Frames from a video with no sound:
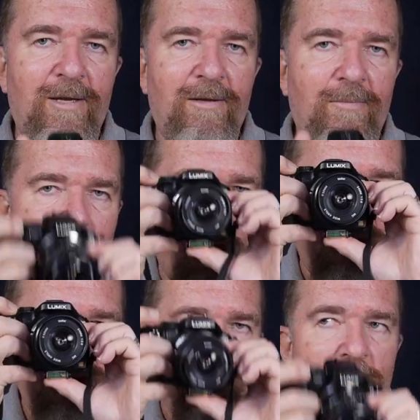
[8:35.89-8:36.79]
at a
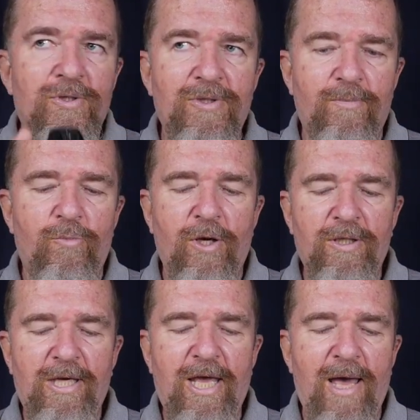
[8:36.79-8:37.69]
moment's notice to bring
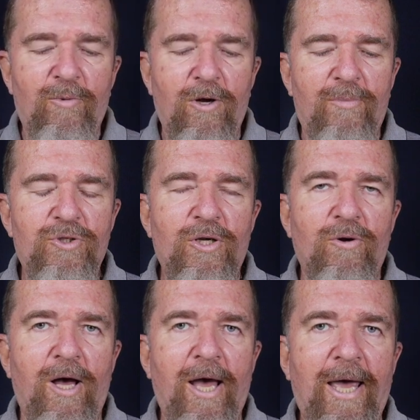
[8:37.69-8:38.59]
the camera up to
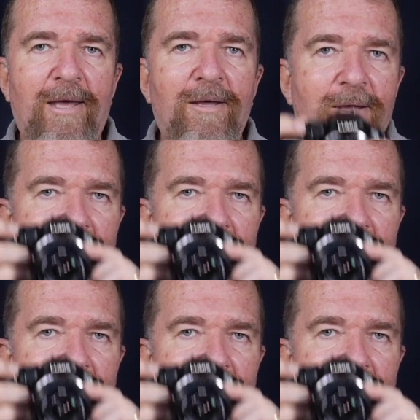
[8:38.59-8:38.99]
your eye